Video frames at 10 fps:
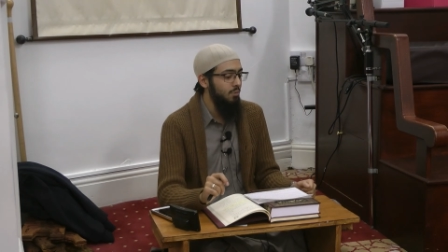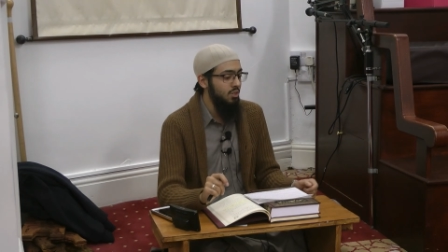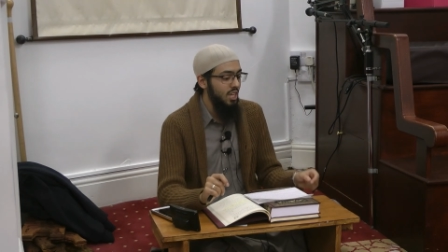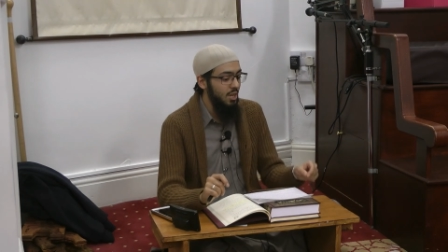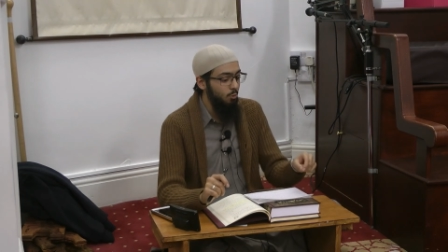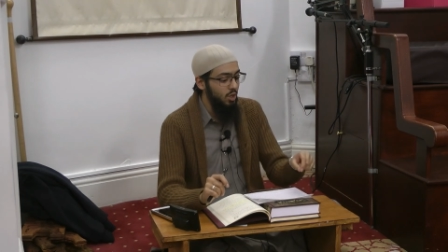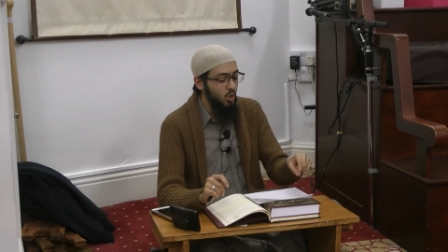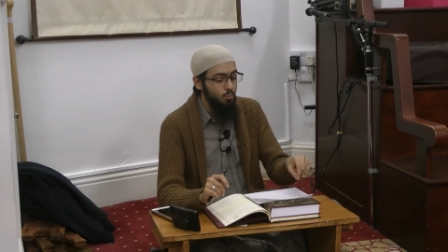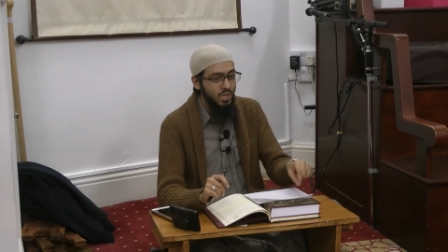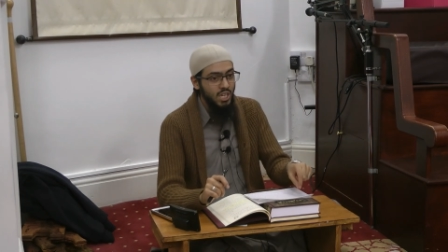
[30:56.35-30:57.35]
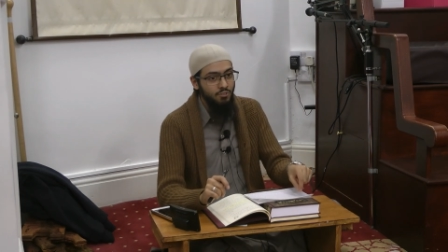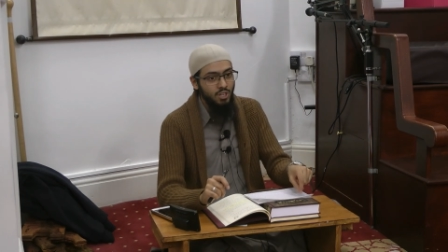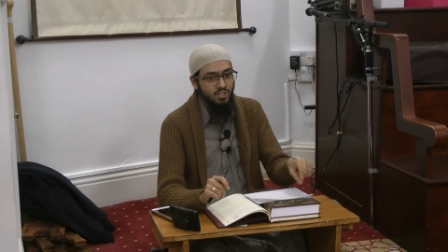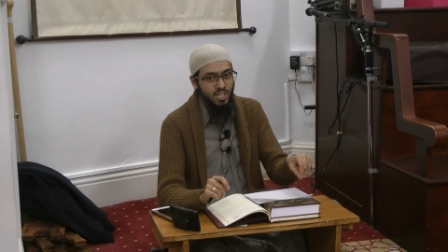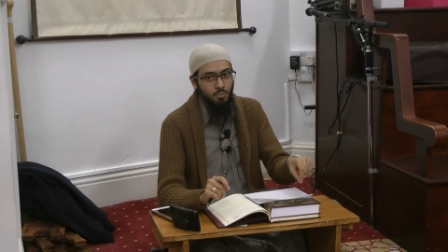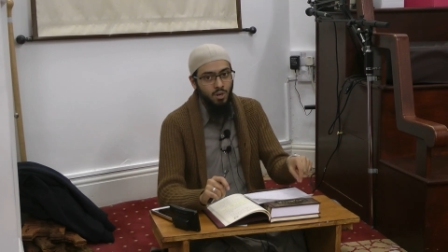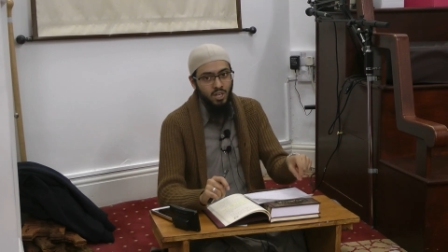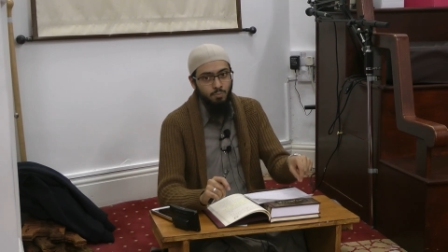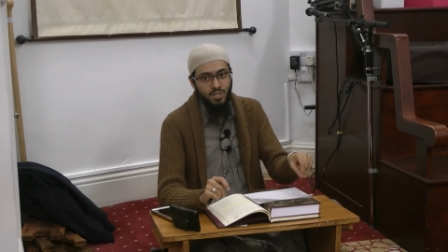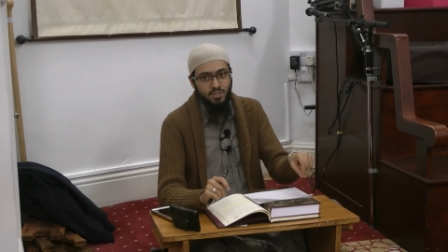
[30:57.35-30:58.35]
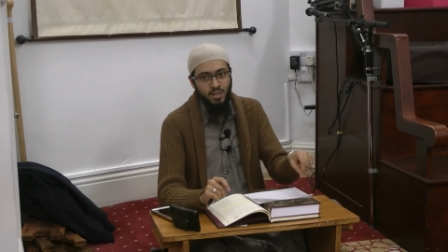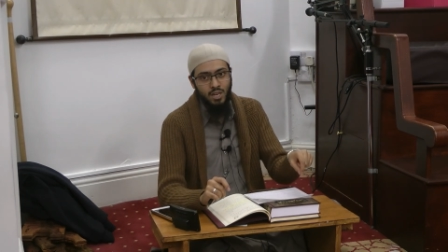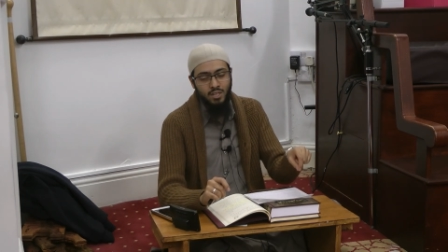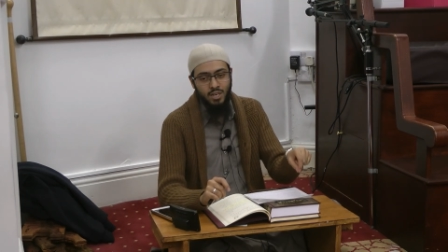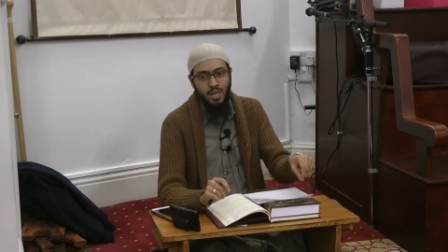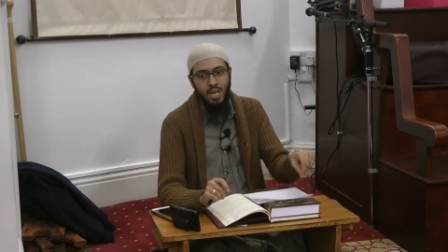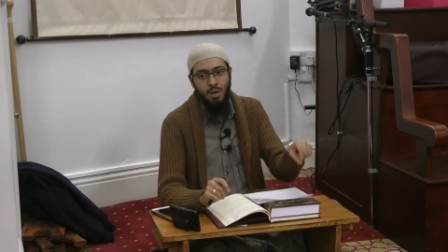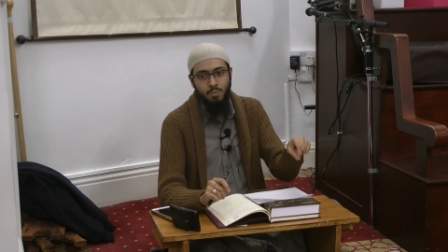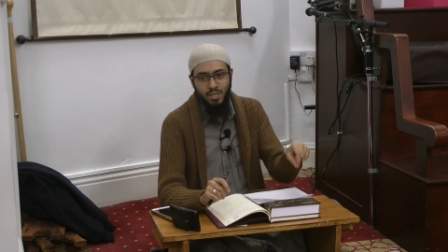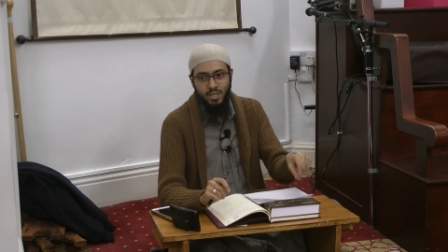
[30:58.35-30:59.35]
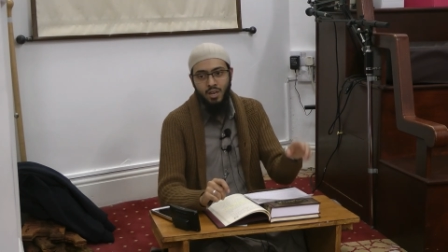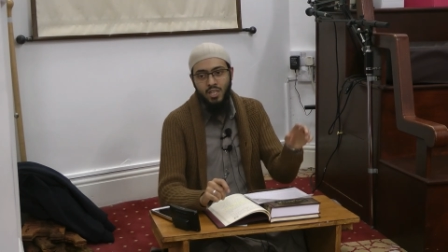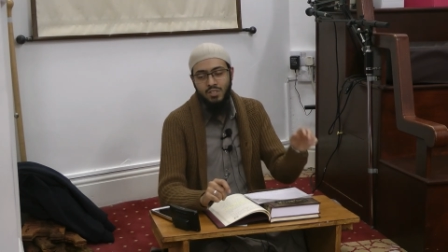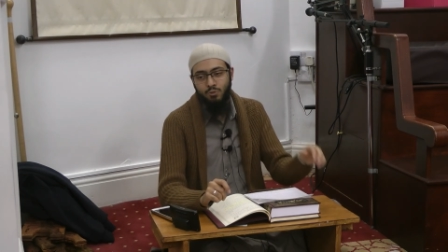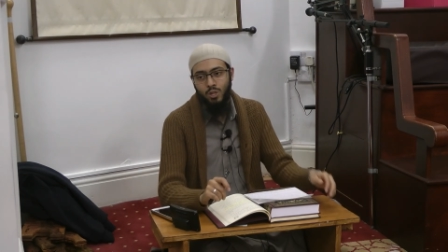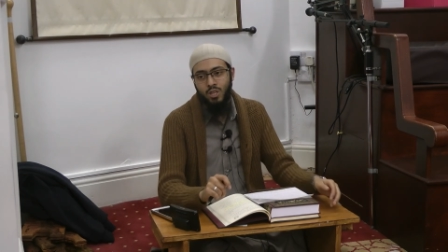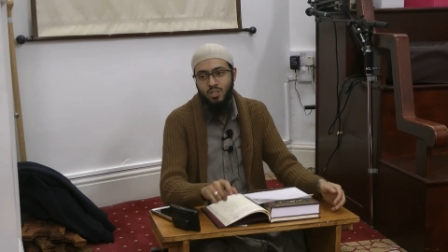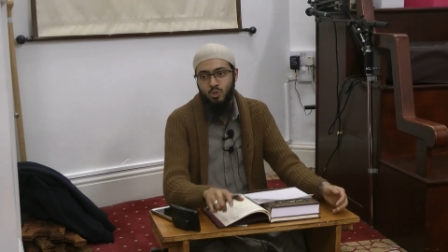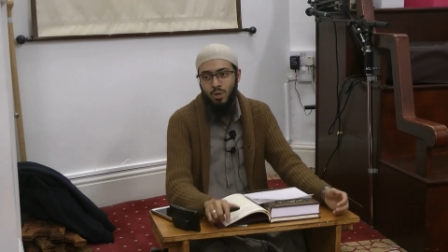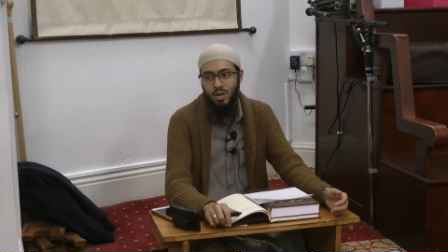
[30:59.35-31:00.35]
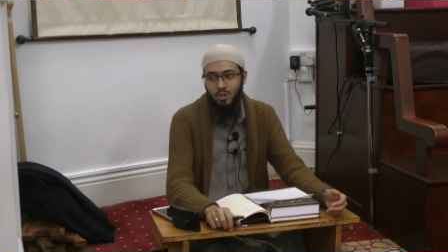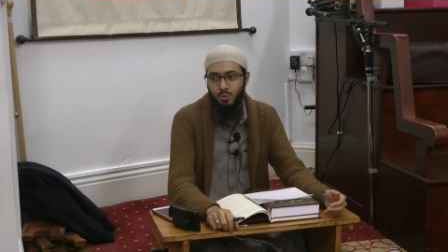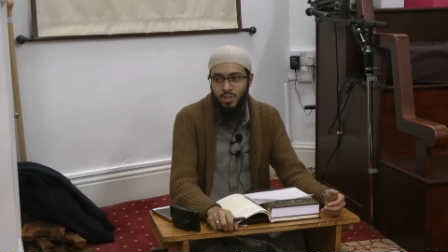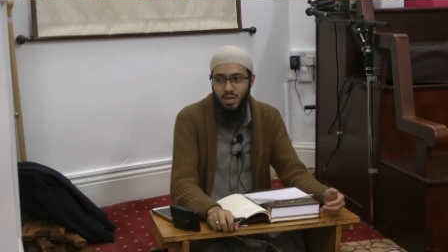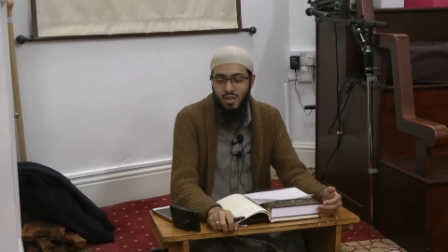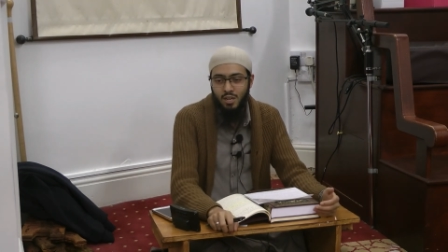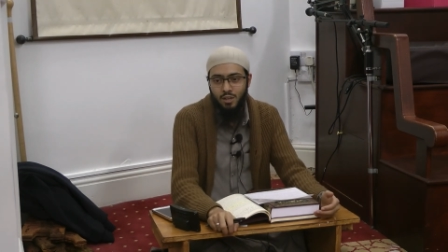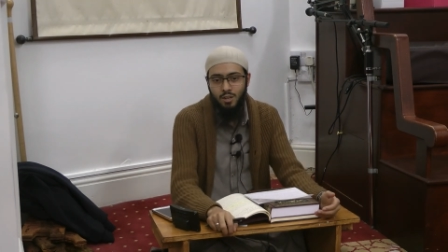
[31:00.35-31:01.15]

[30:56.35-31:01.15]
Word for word: The same way you believe in sam' and basar and kalam and irada for Allah subhanahu wa ta'ala,